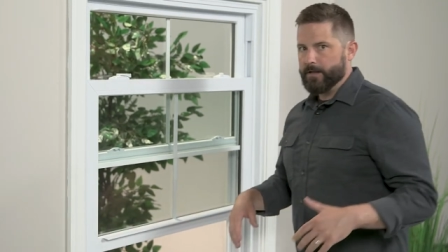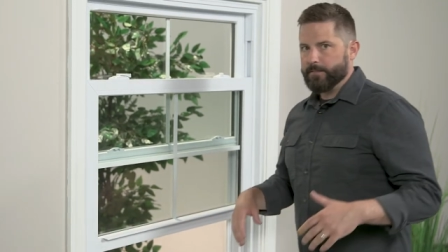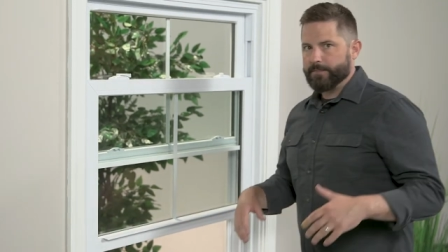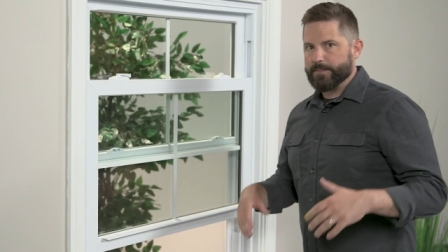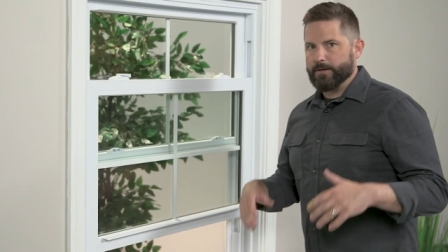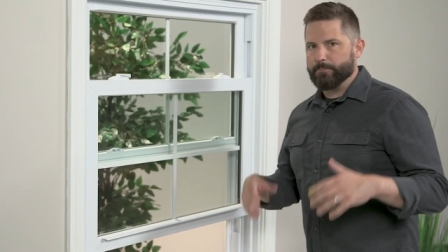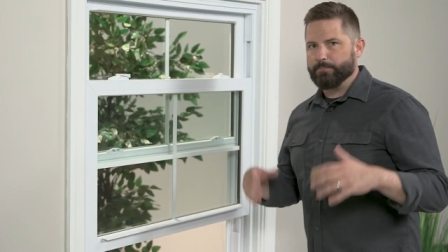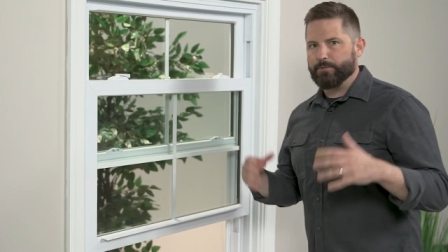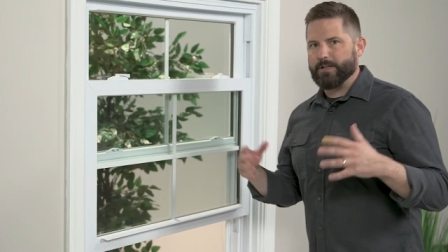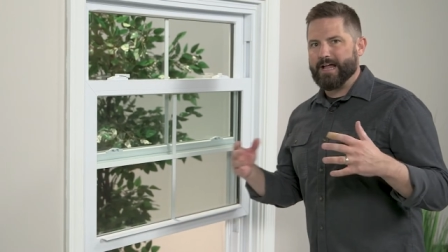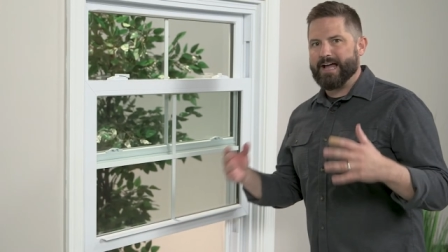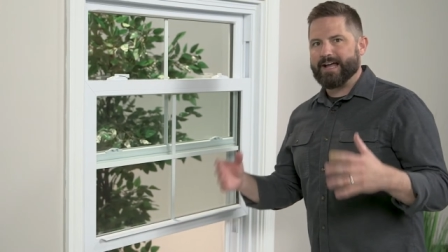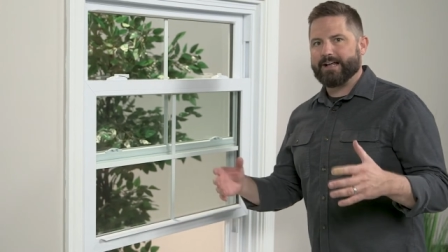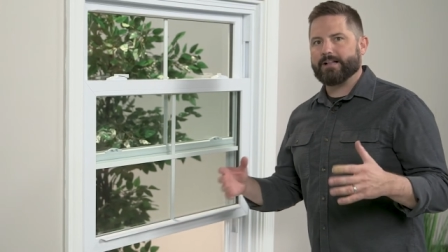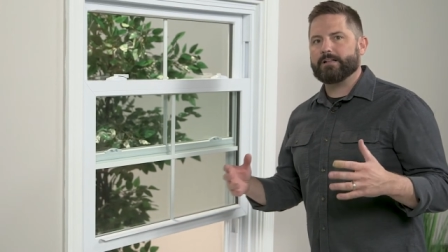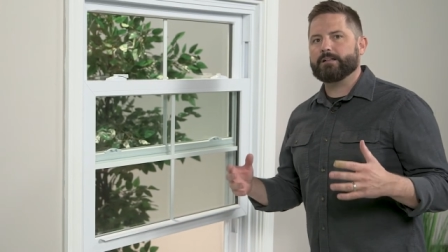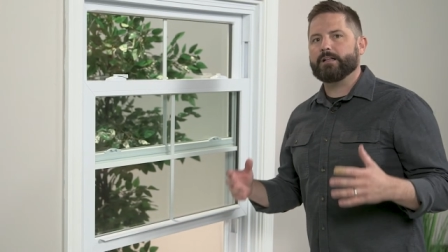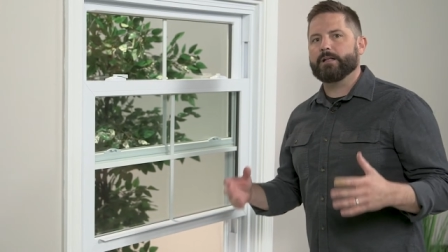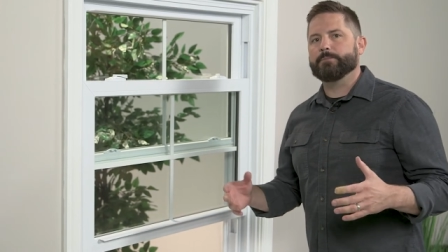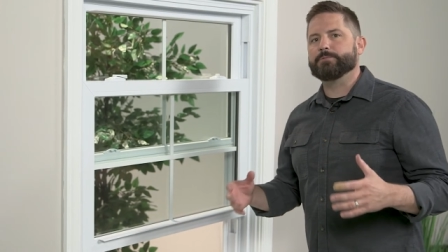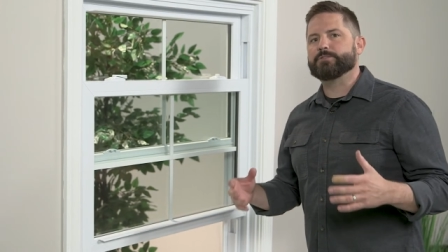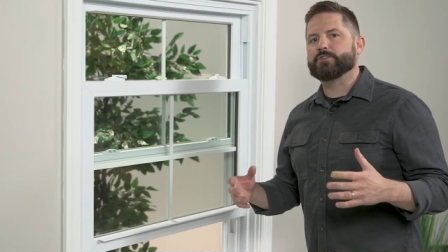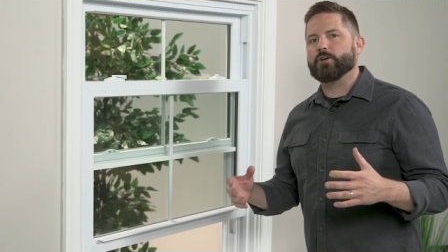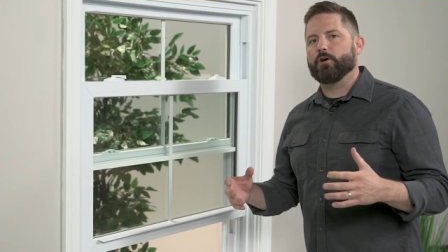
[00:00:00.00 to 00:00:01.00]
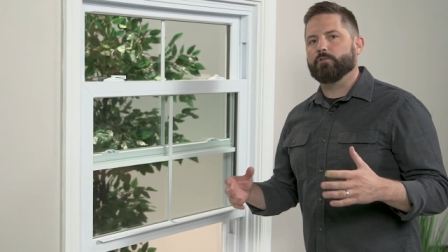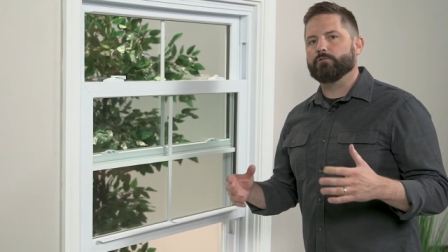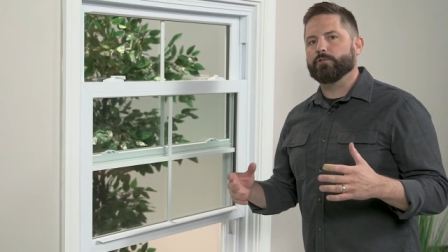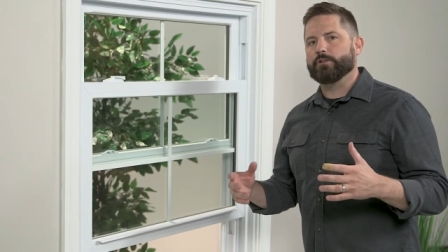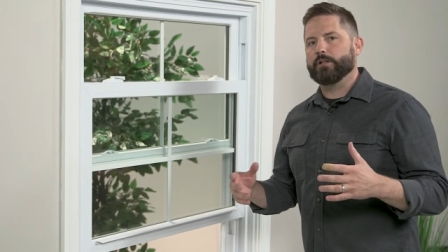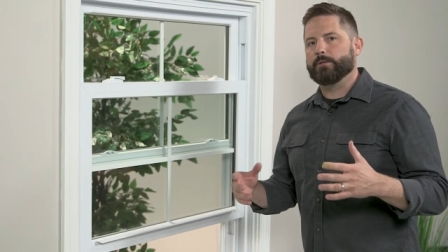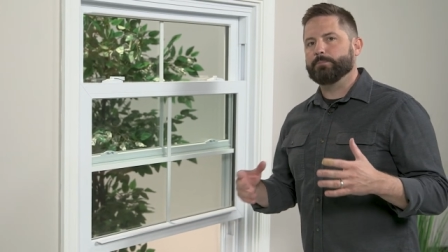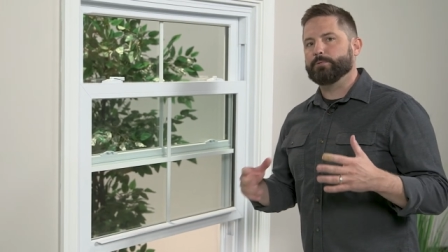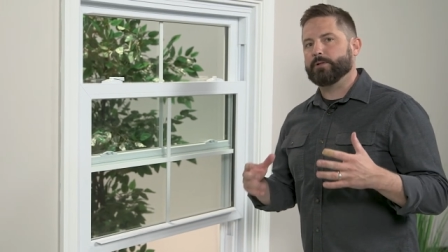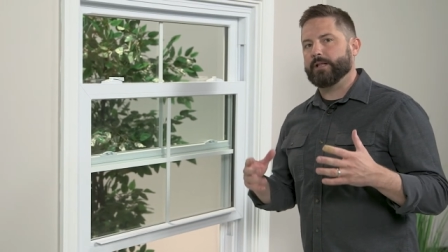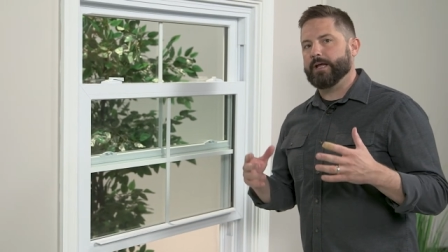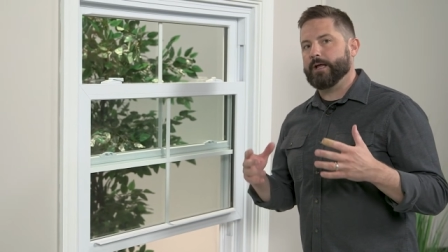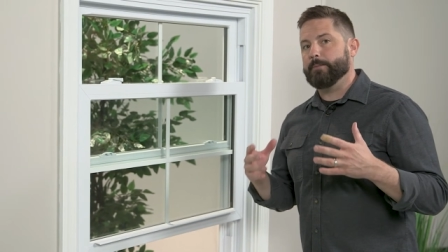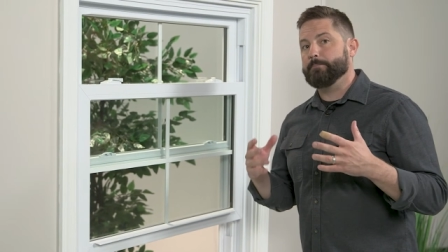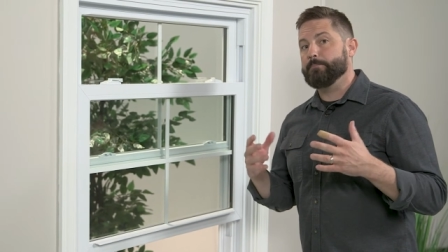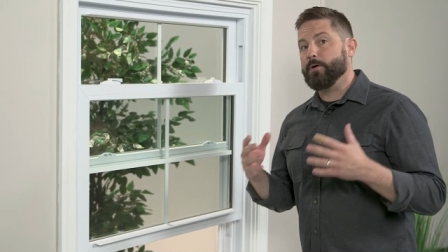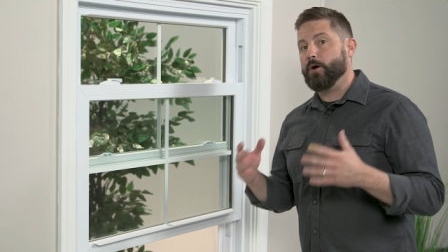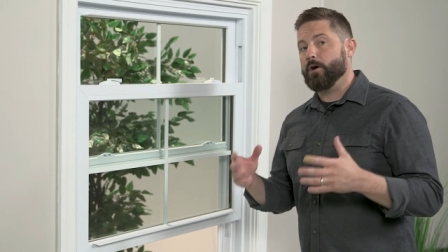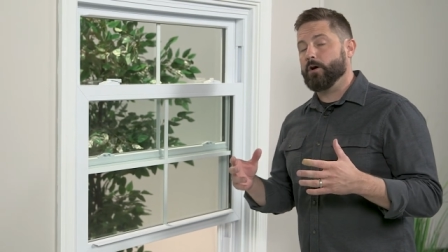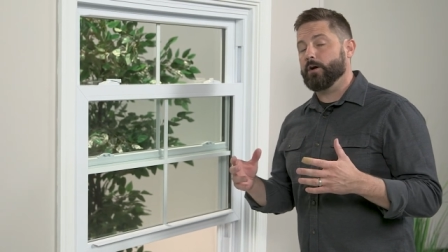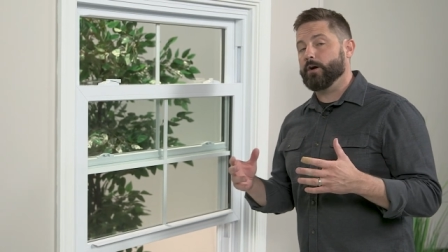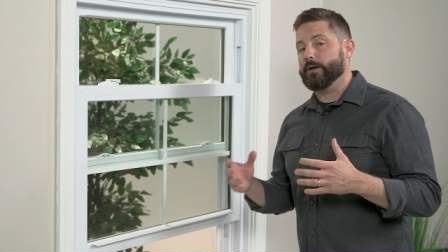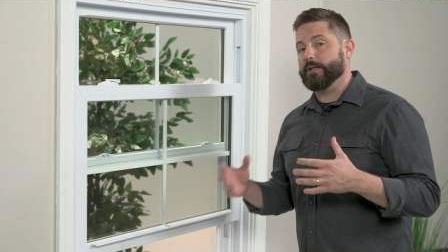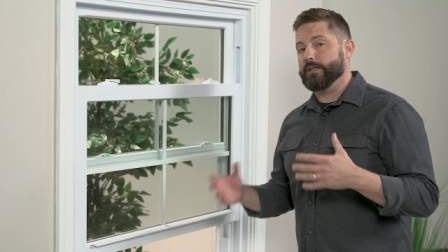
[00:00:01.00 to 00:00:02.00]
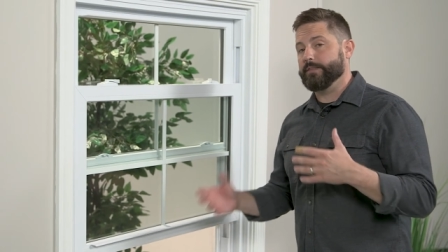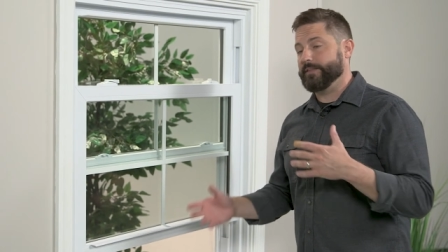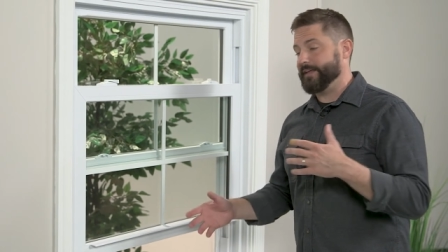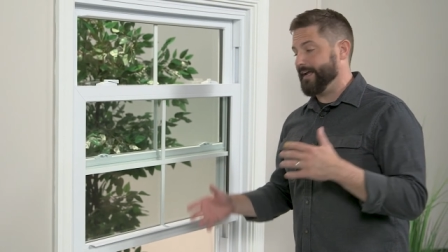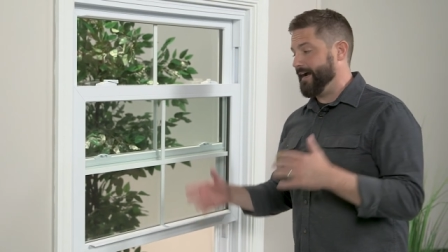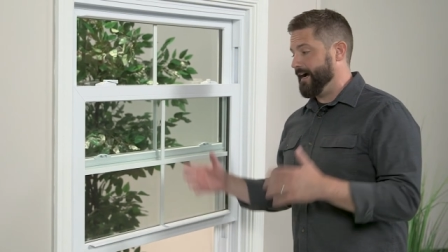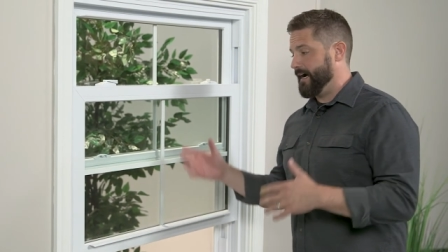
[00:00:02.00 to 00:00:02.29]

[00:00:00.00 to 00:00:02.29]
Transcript: The black clips don't really play a part in the